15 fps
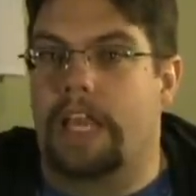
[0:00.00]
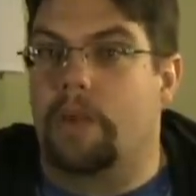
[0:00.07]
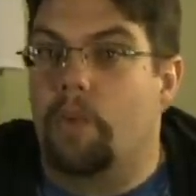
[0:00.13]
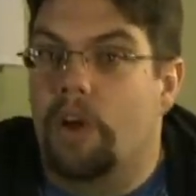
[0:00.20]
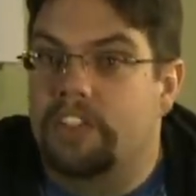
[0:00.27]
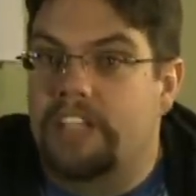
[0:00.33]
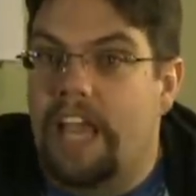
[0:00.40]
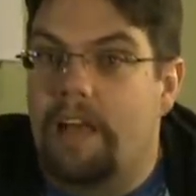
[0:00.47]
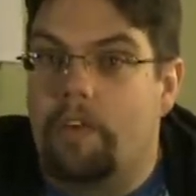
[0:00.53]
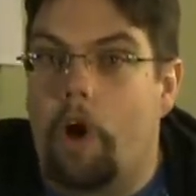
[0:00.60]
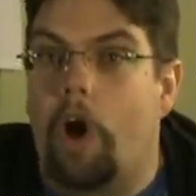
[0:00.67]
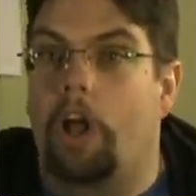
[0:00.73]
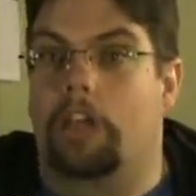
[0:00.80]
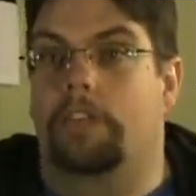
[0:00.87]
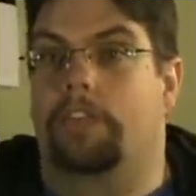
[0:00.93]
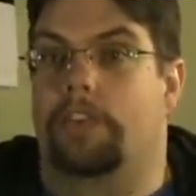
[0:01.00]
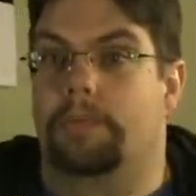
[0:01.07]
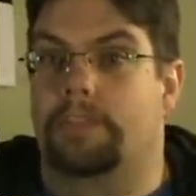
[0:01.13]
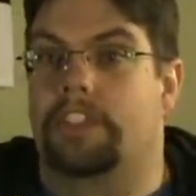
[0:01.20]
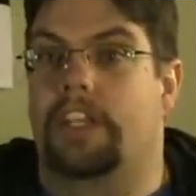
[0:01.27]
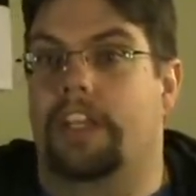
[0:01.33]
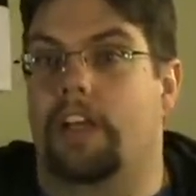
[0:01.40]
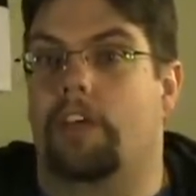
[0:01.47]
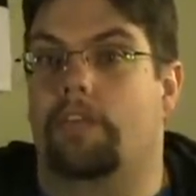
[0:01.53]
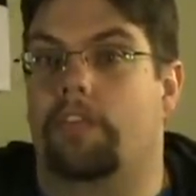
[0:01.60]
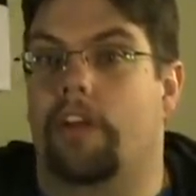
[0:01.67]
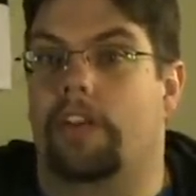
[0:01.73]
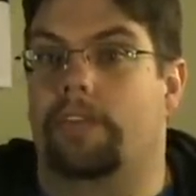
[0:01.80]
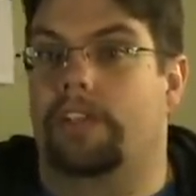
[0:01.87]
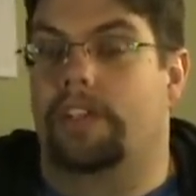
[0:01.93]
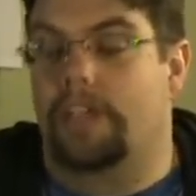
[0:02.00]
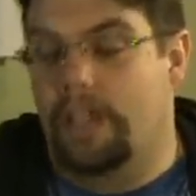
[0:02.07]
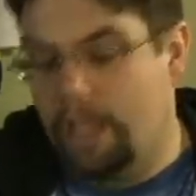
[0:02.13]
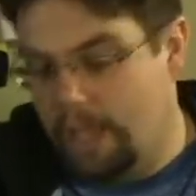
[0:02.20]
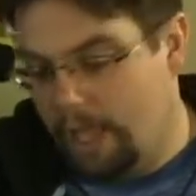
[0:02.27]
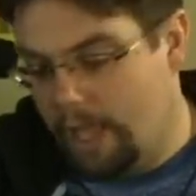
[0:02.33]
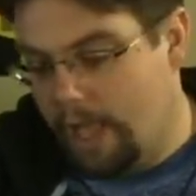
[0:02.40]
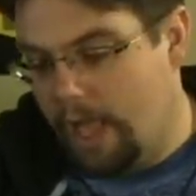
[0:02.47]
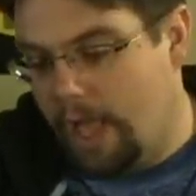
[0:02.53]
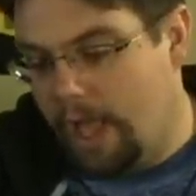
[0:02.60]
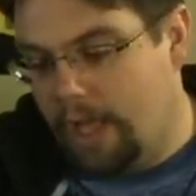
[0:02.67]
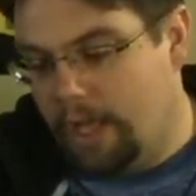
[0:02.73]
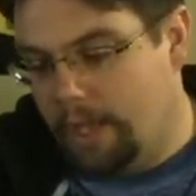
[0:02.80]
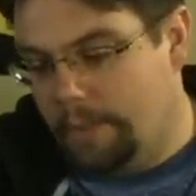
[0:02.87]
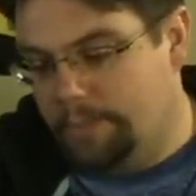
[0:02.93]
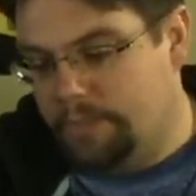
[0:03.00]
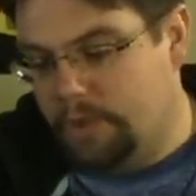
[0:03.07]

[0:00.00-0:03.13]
and he wants to have all of them sitting out front of it.